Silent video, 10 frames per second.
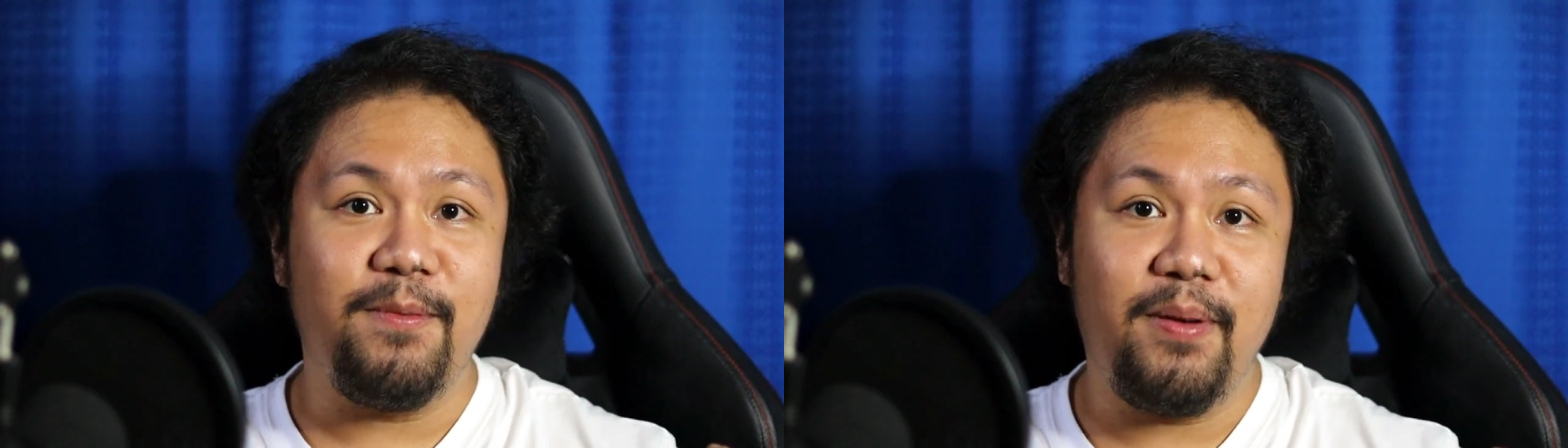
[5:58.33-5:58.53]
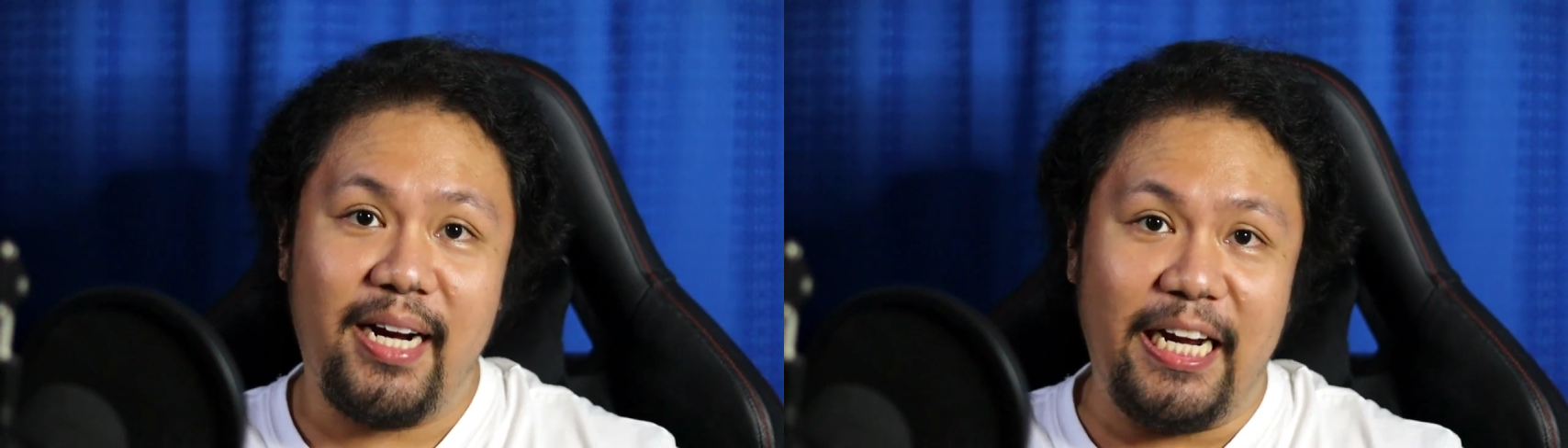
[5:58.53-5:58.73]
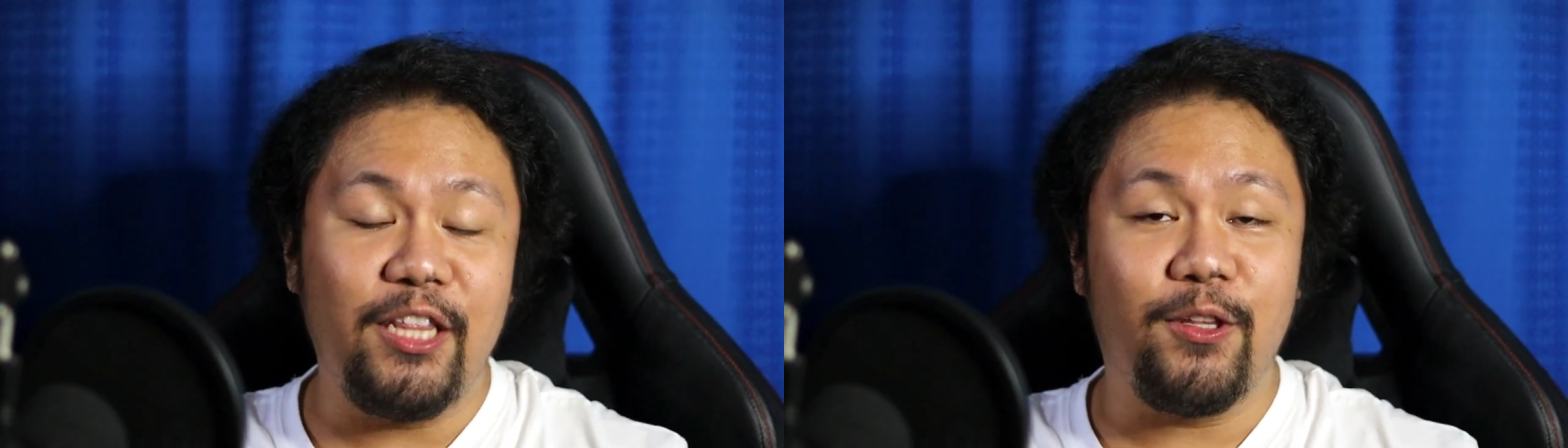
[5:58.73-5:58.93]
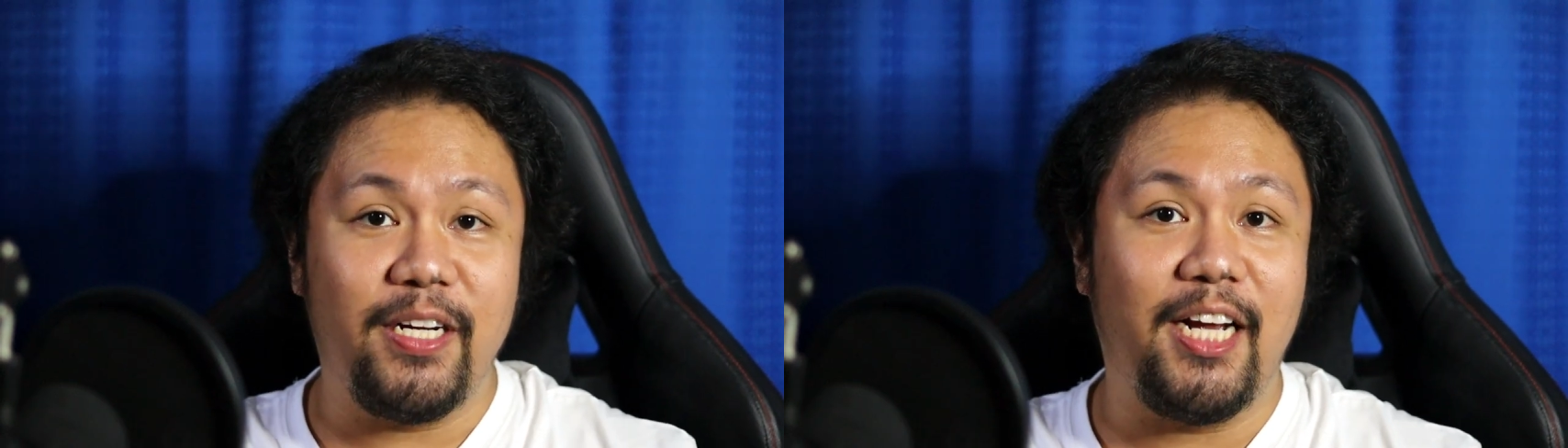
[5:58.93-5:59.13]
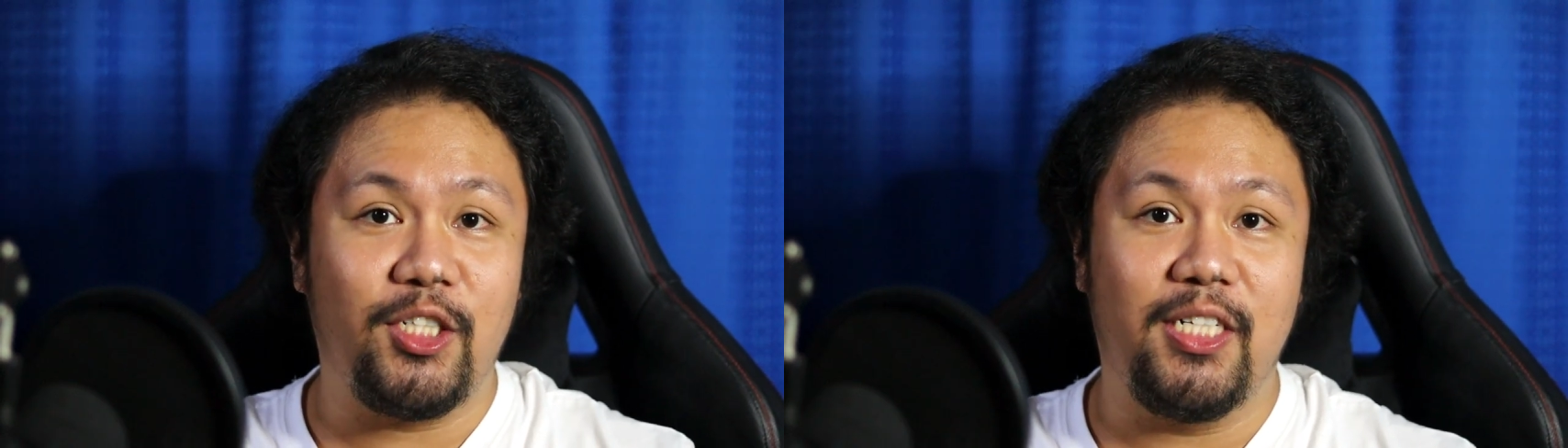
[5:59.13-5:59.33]
sa mga
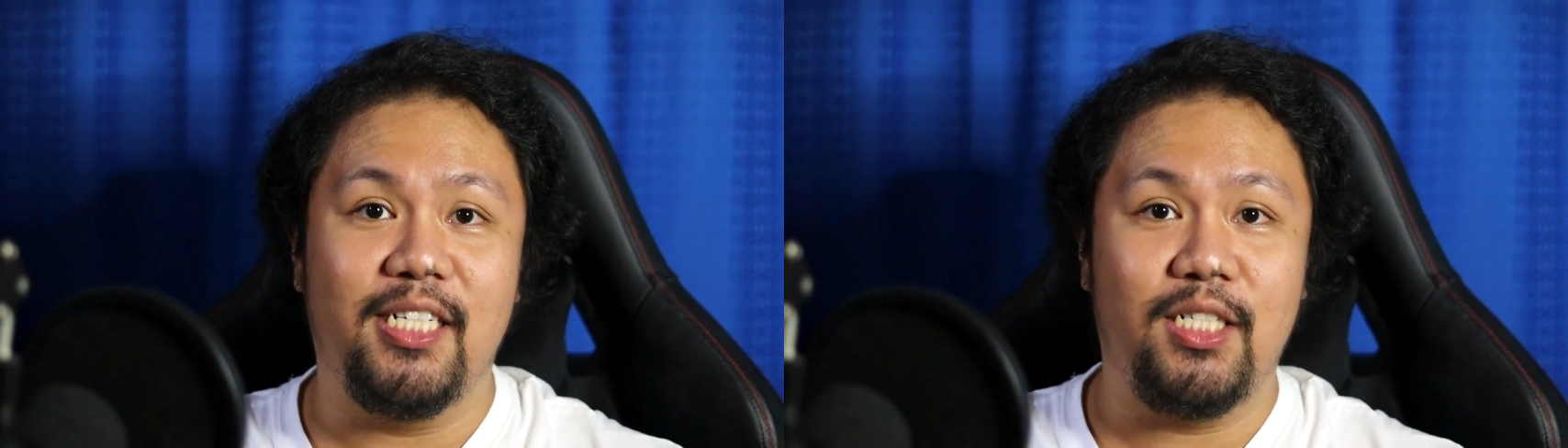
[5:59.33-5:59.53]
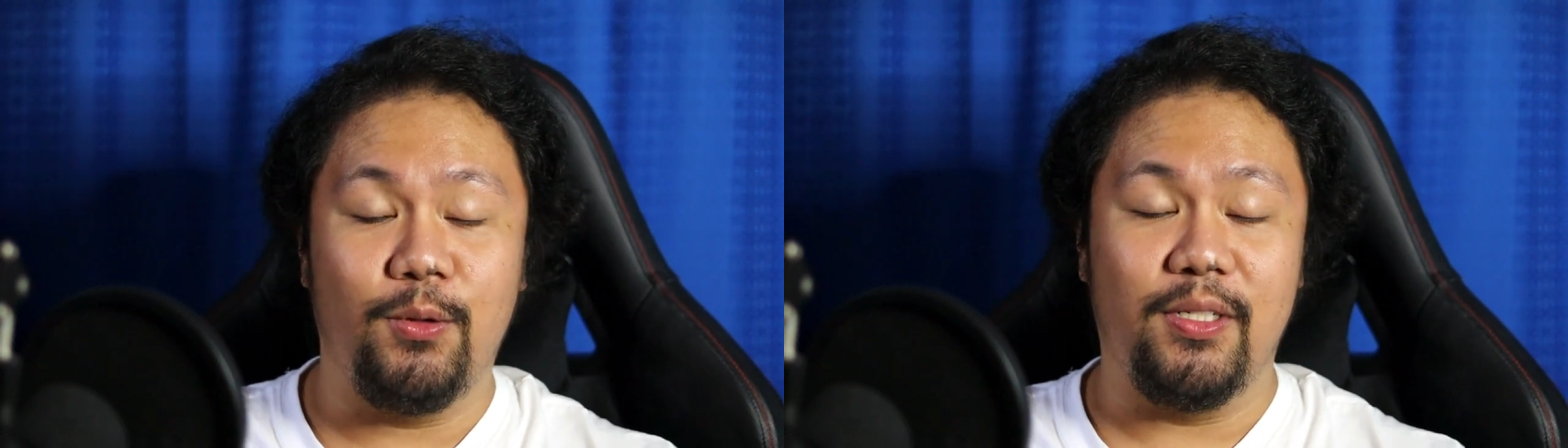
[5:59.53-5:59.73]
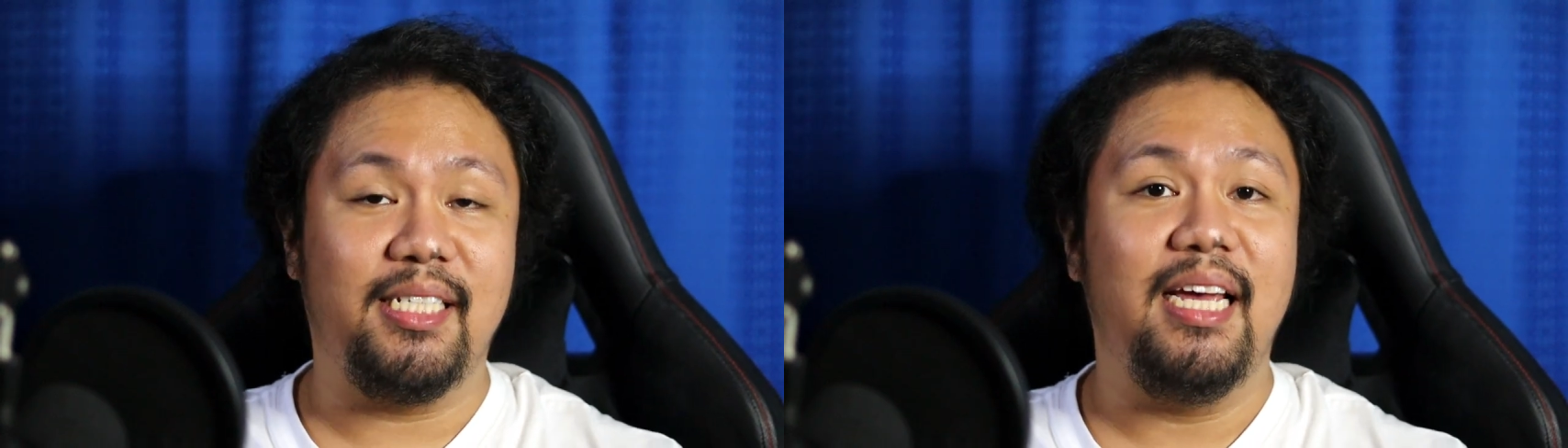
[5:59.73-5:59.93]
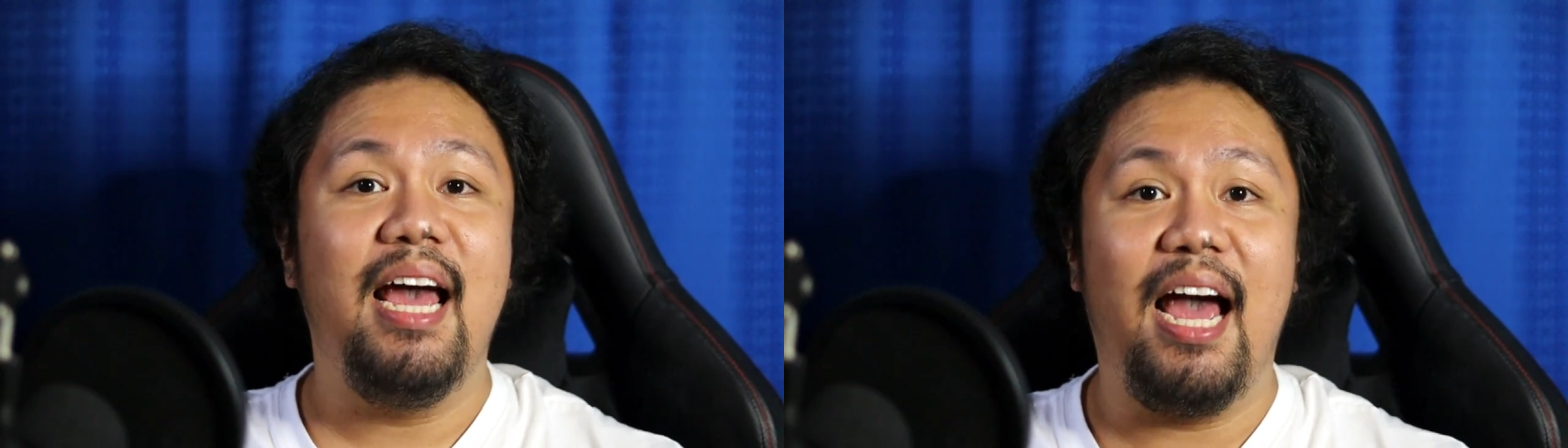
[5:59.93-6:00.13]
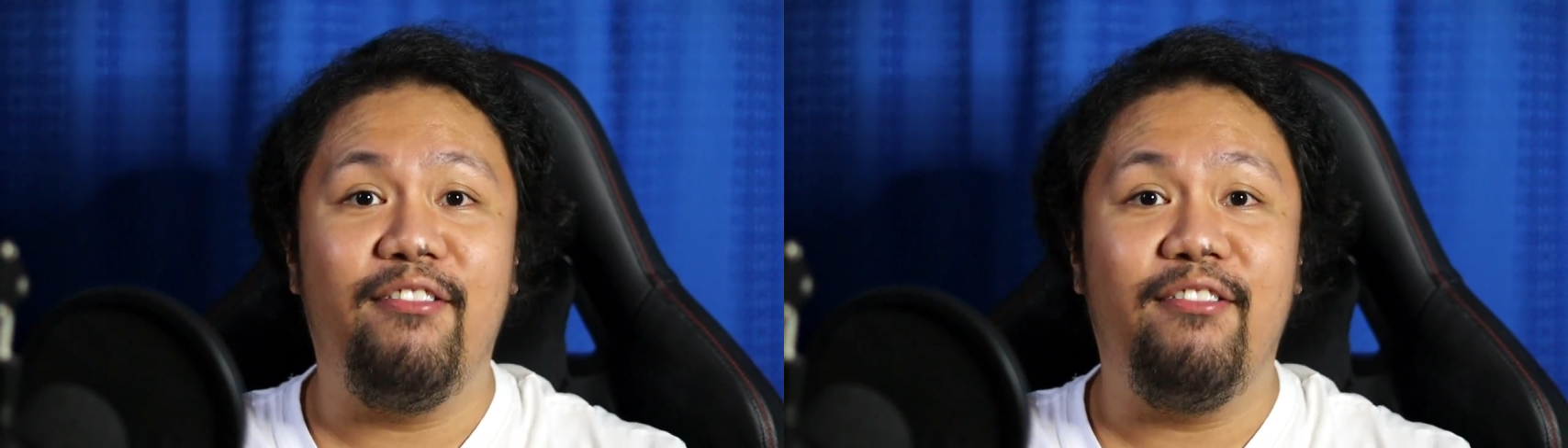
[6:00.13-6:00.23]
international schools.